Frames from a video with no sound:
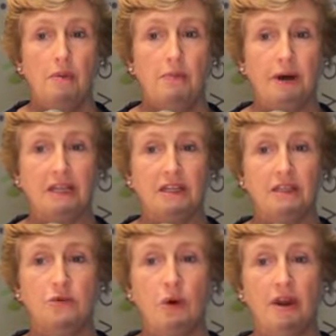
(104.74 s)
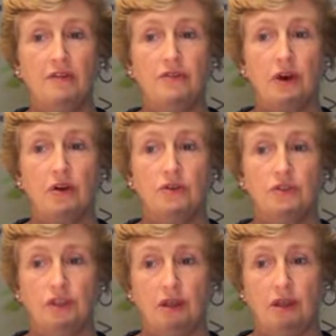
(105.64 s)
but it is one of
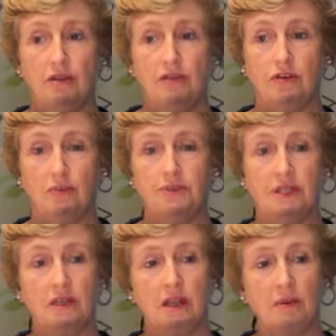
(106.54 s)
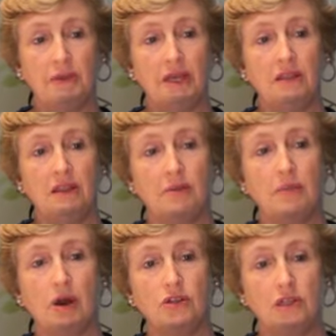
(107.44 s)
those thrips that come in. They're
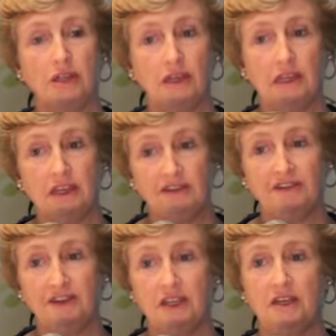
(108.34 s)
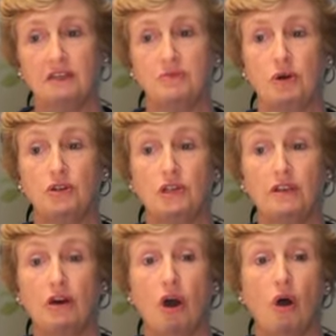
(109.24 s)
mostly leaf feeders,
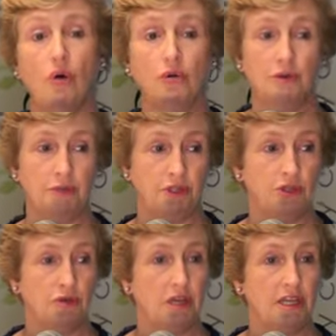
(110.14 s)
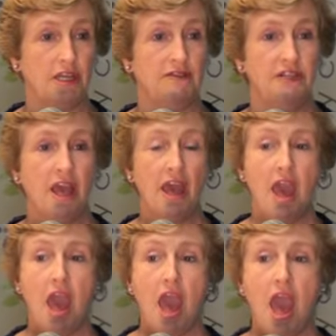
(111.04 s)
mostly the older mature leaves,
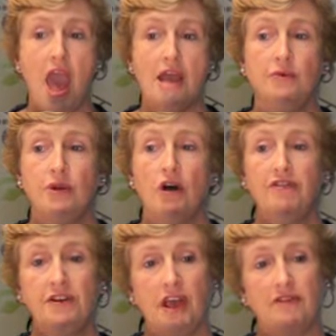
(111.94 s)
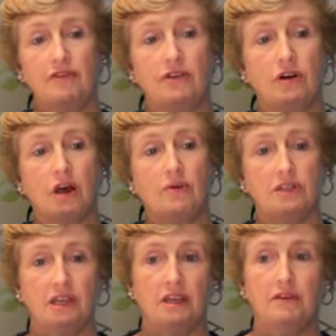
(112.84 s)
and we often have
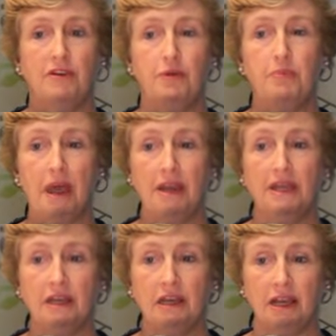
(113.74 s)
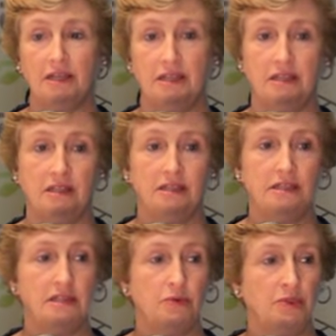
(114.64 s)
growers getting very panicky later in the
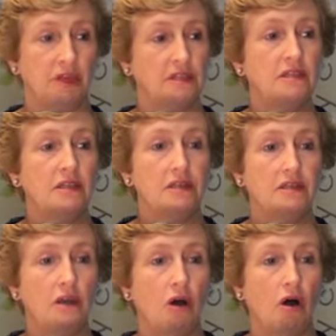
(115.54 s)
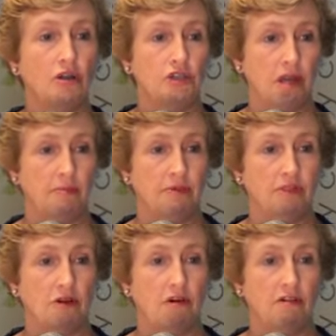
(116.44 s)
season when they see these large
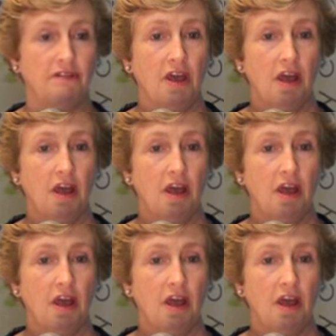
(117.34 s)
numbers of